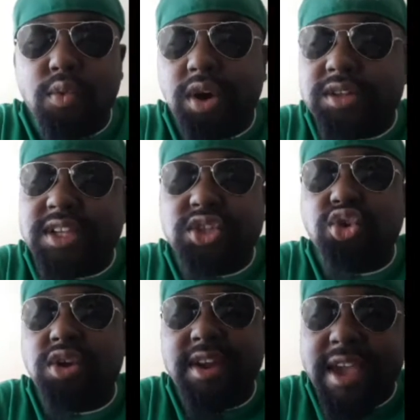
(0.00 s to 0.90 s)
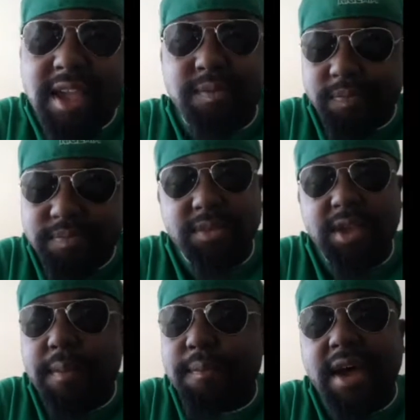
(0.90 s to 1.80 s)
What is your name?
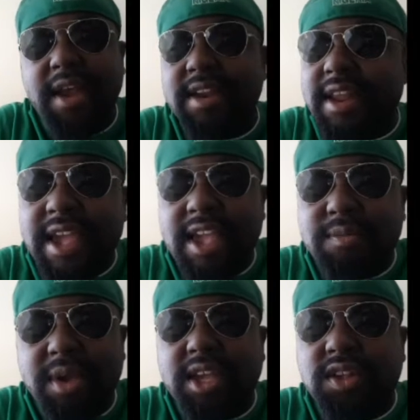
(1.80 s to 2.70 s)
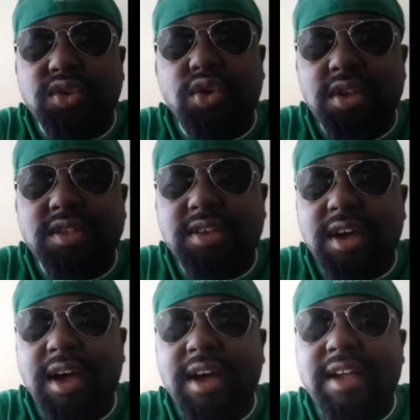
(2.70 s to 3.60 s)
My name is
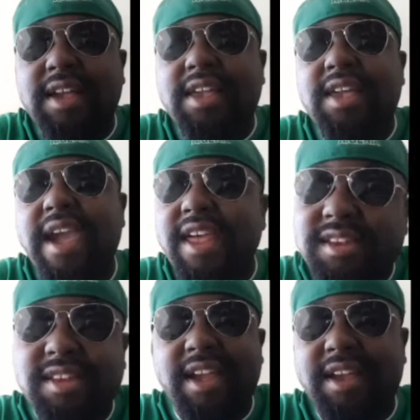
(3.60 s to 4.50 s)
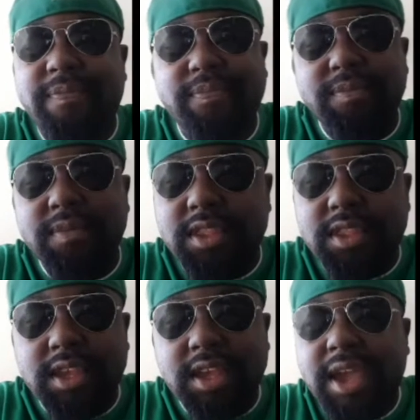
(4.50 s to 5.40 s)
Kunta Kente.
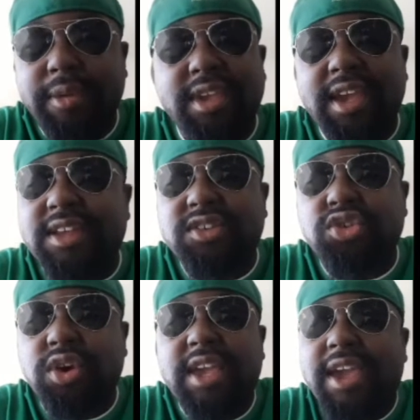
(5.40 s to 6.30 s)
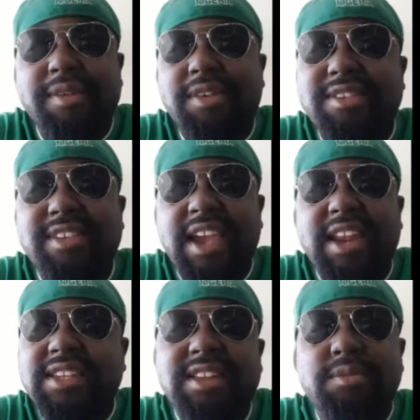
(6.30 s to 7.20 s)
Kept saying it. He kept on
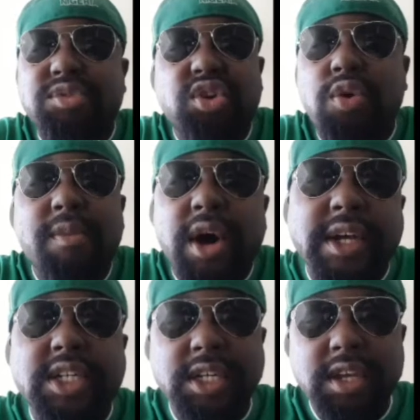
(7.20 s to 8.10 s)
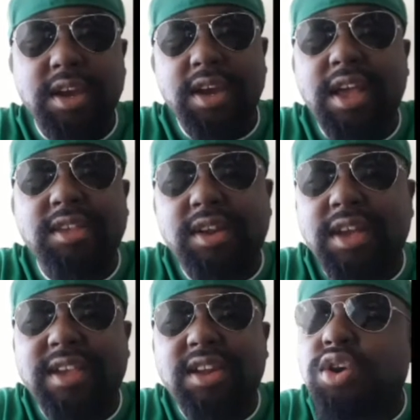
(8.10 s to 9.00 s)
saying his name so much
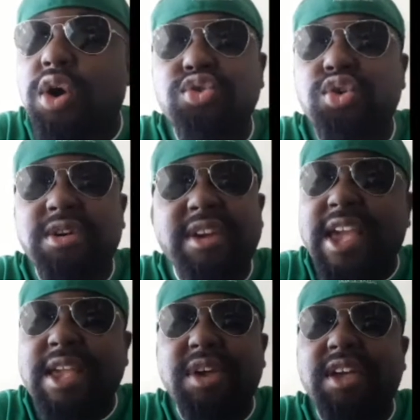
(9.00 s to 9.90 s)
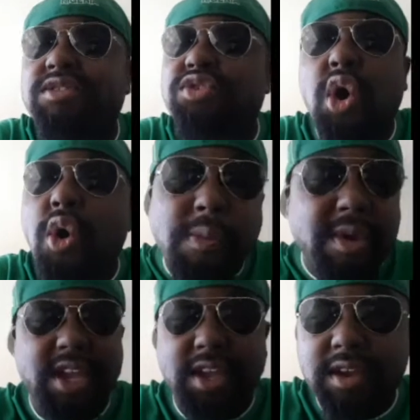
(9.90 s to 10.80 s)
until they said, "No, your name is
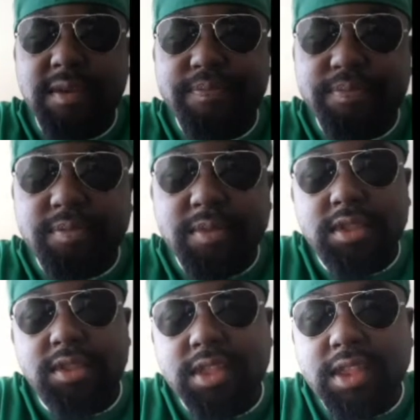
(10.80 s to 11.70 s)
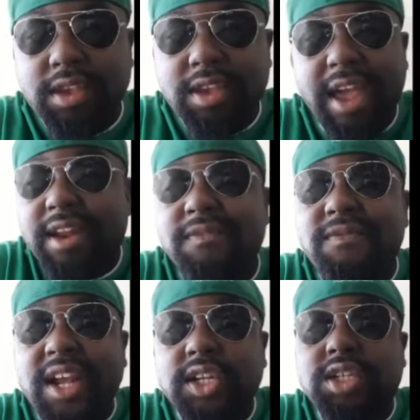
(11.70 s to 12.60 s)
Toby." And
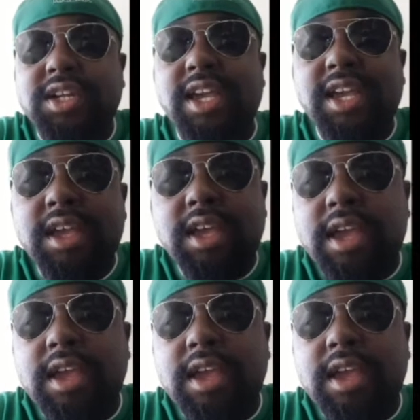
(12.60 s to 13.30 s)
eventually,